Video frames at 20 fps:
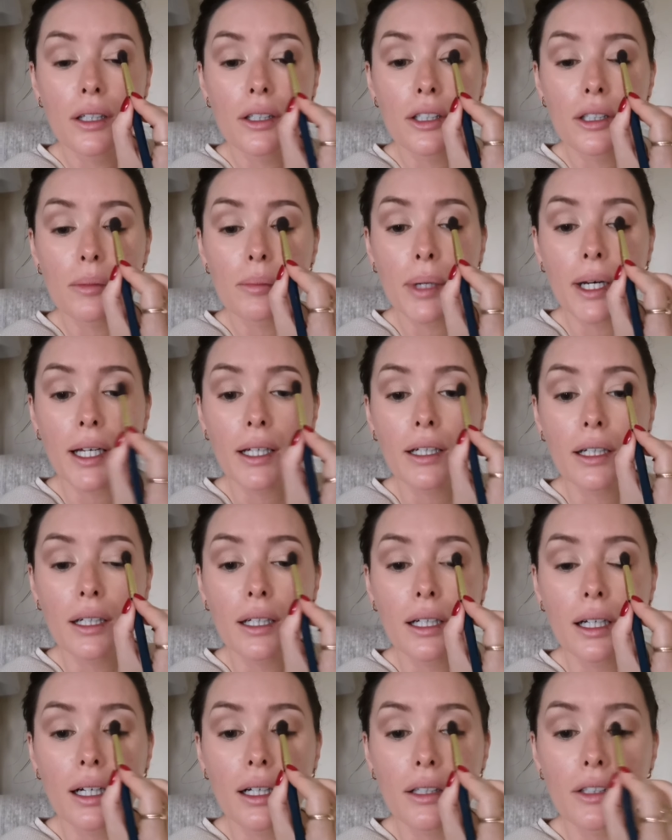Just pat it
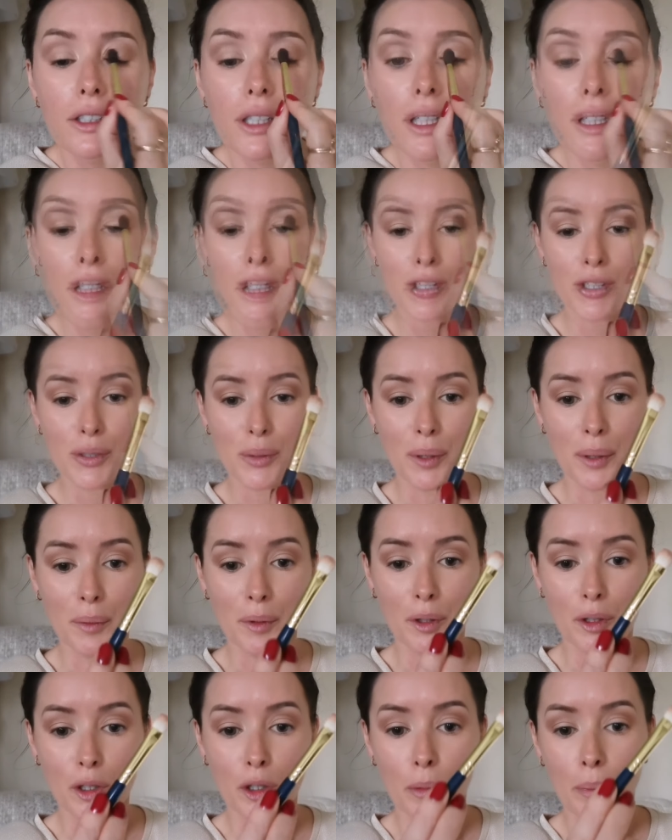along gently. So I'm
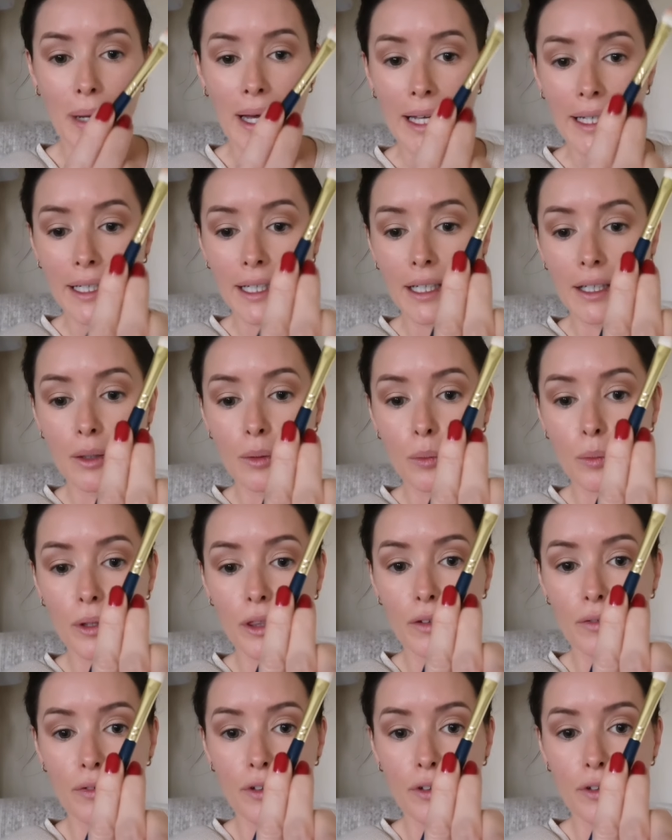going to go back in with the